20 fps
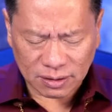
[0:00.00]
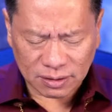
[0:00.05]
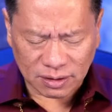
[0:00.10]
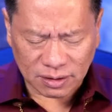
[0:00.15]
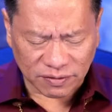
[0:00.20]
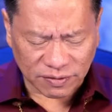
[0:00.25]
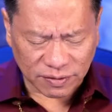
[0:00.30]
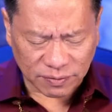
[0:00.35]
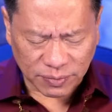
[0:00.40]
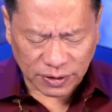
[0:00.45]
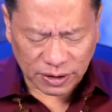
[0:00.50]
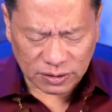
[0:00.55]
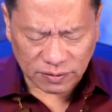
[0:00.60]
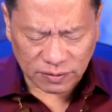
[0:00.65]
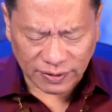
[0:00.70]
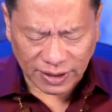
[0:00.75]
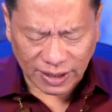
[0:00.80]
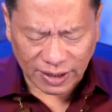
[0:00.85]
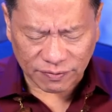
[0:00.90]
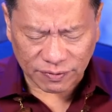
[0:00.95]
different parts
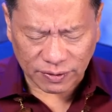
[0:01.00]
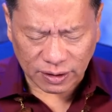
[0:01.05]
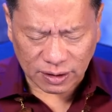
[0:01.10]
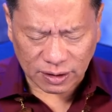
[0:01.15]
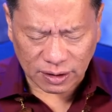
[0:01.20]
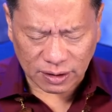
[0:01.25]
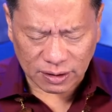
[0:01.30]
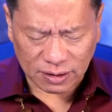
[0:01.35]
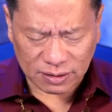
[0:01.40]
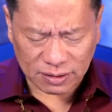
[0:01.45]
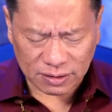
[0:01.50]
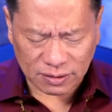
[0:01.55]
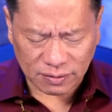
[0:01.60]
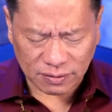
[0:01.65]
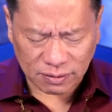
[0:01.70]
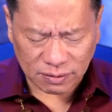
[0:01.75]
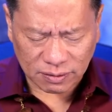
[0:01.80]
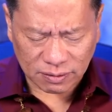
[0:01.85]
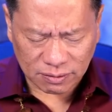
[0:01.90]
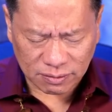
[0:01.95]
of Africa,
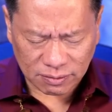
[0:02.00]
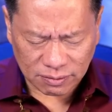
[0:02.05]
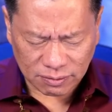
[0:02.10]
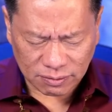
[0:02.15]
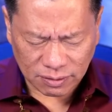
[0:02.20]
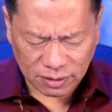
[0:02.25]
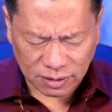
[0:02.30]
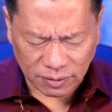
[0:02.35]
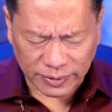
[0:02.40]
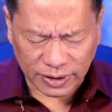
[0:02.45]
the